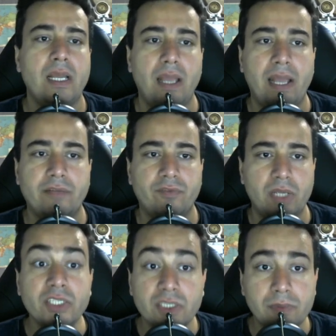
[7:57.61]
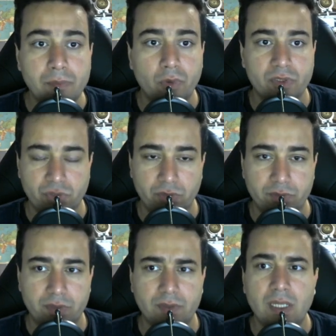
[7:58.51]
and from HTTP import
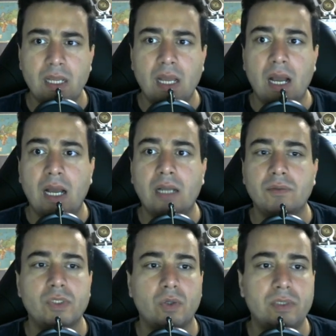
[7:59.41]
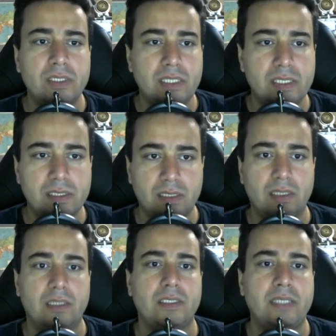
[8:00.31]
server. So this is
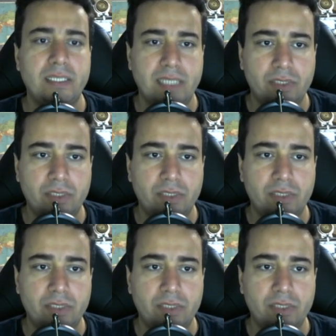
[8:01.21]
the text that